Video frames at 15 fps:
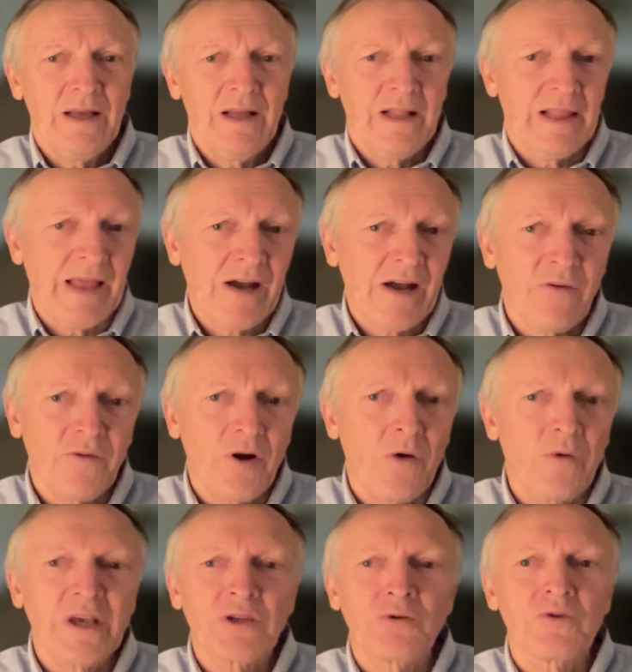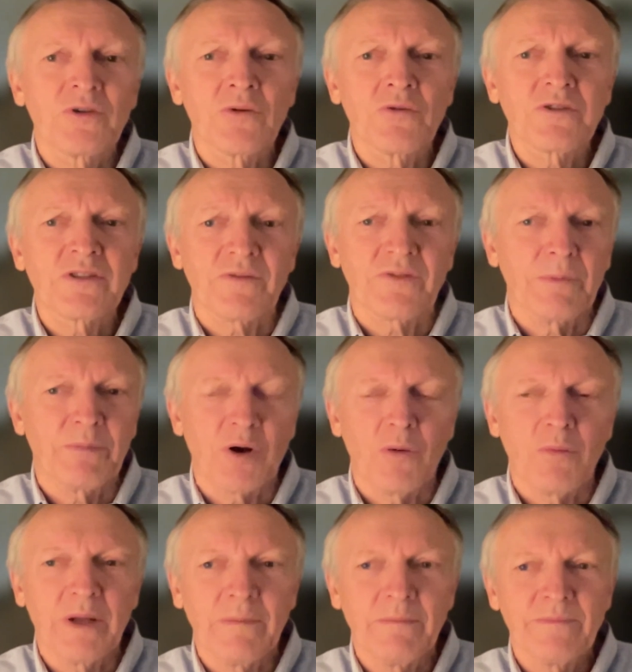lack of going to the roots of the
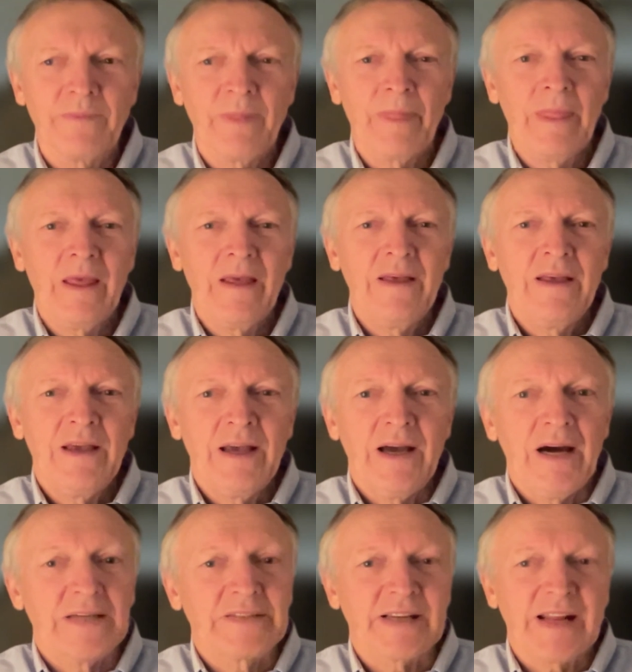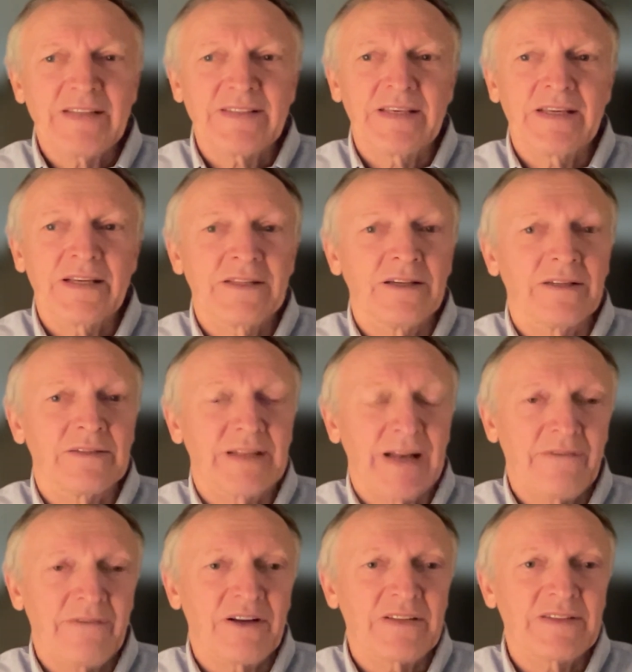problem, addressing the
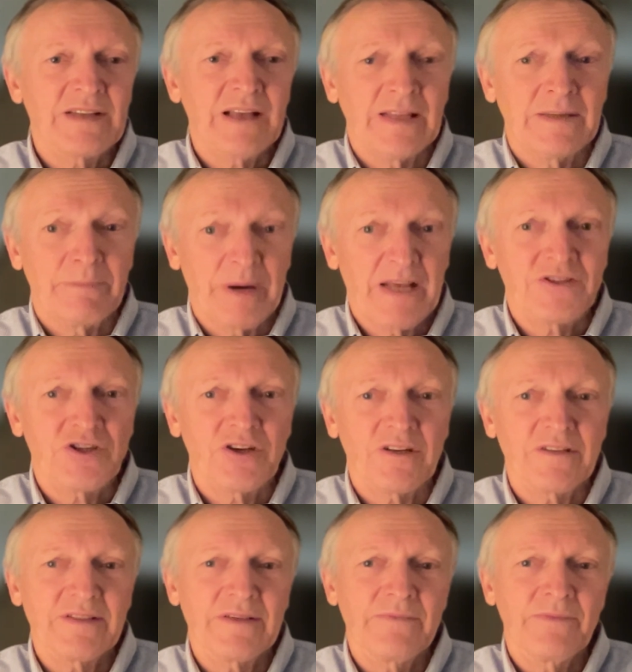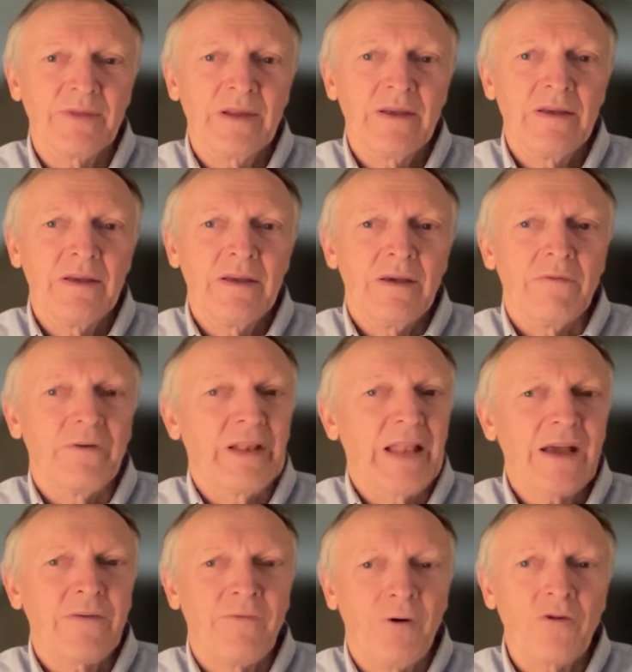drivers and pressures. We
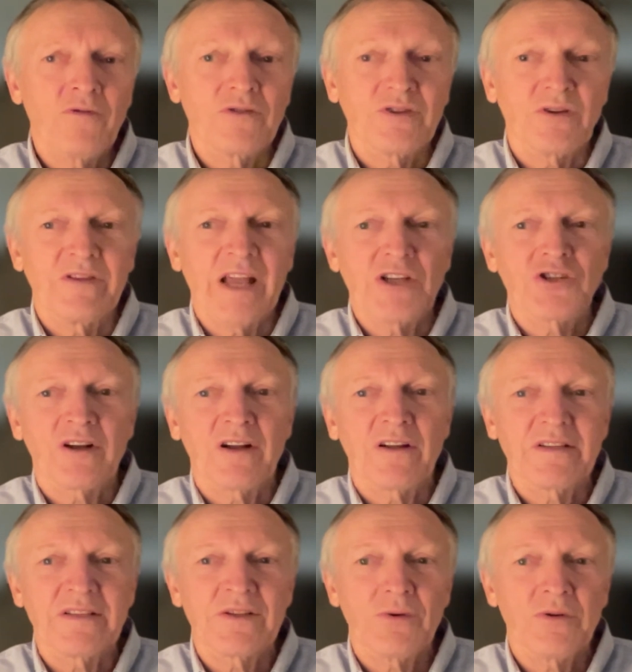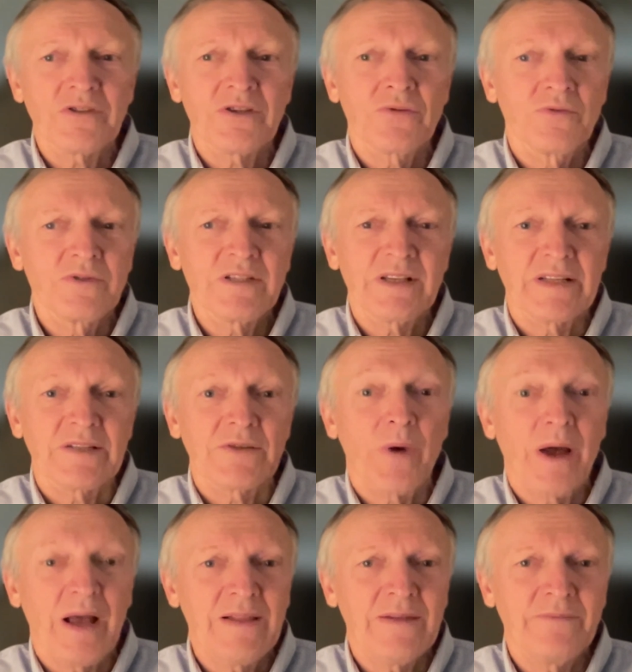lack focus on natural resource use as
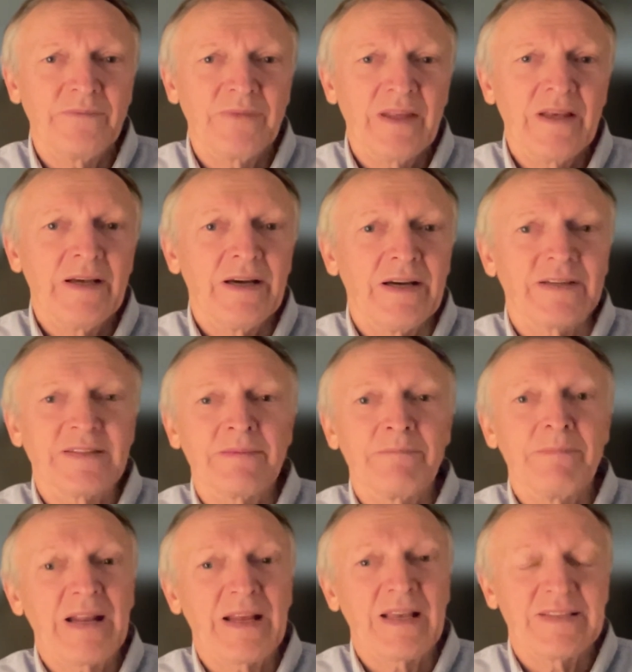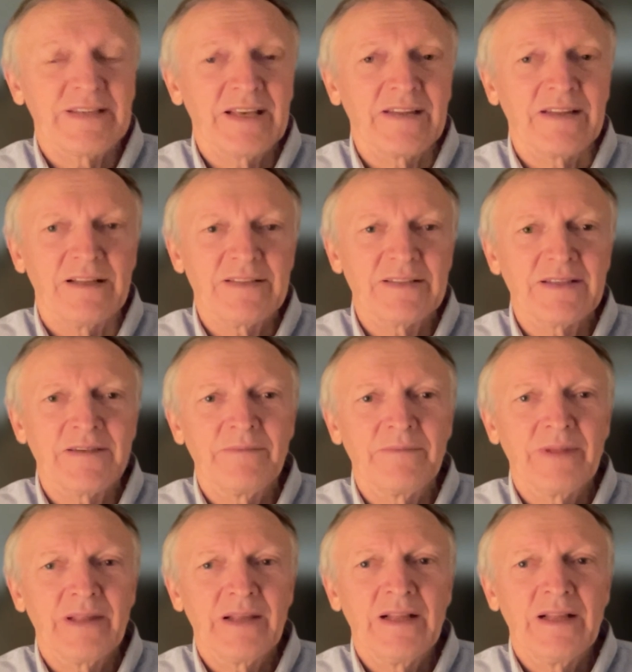well as market signals,
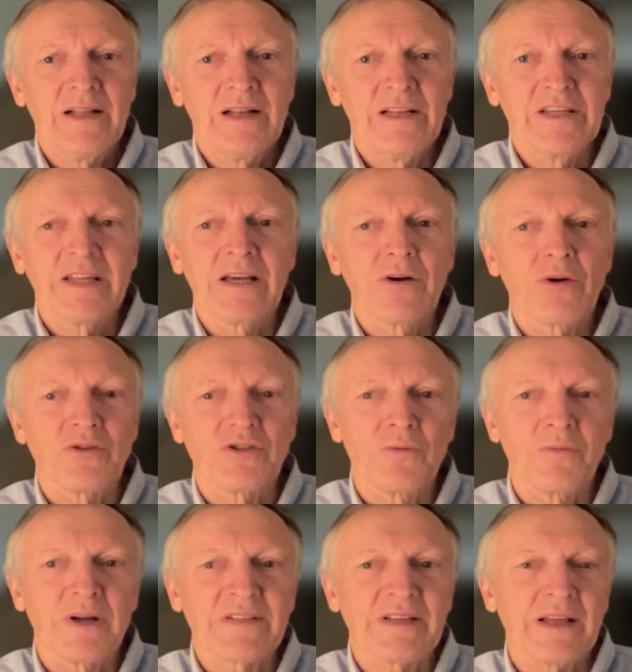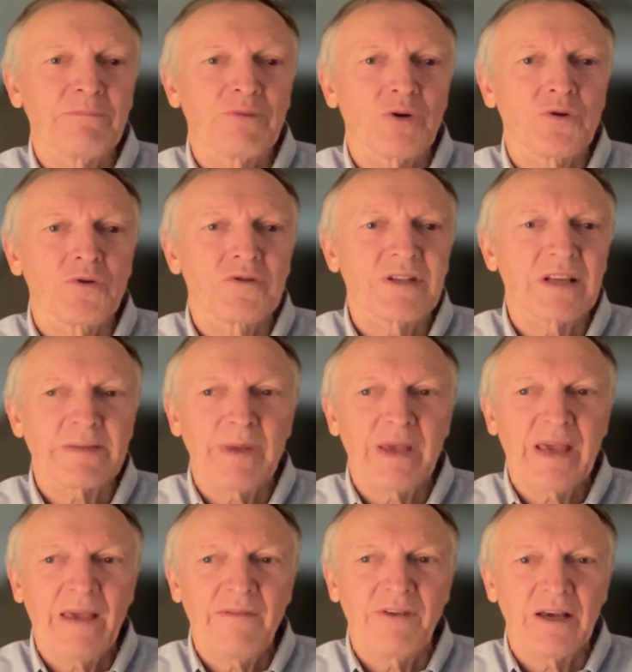leading consumers and producers'
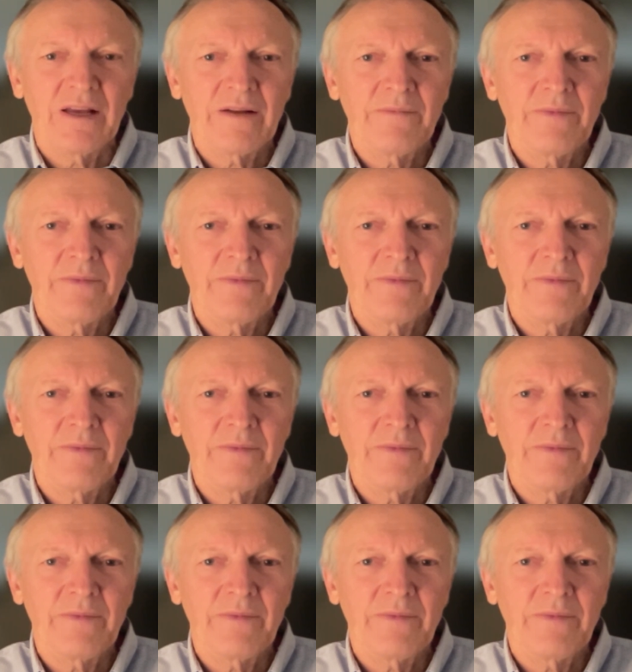behavior.